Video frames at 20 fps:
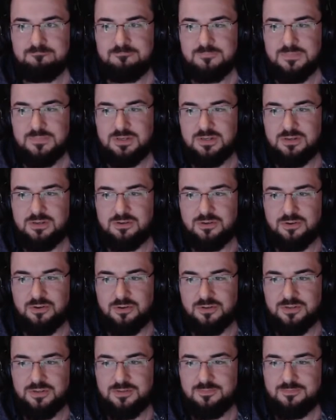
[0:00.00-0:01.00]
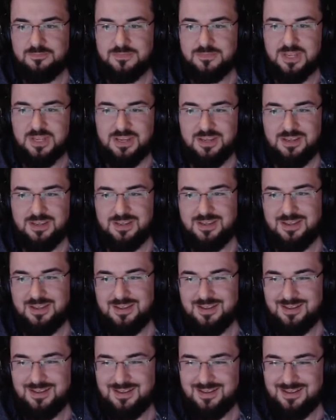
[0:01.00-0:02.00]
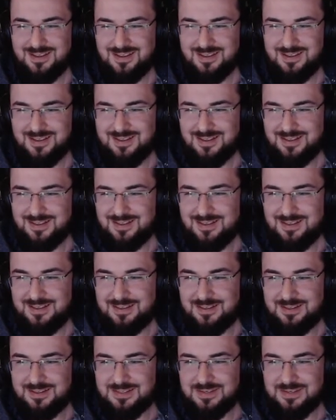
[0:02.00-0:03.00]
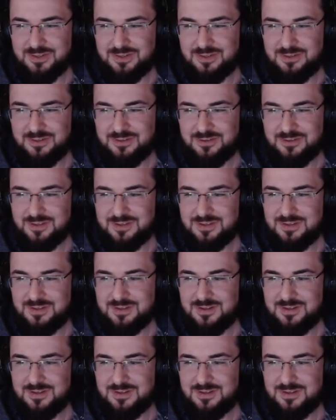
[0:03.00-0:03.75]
Oh, God. Let's have a little look.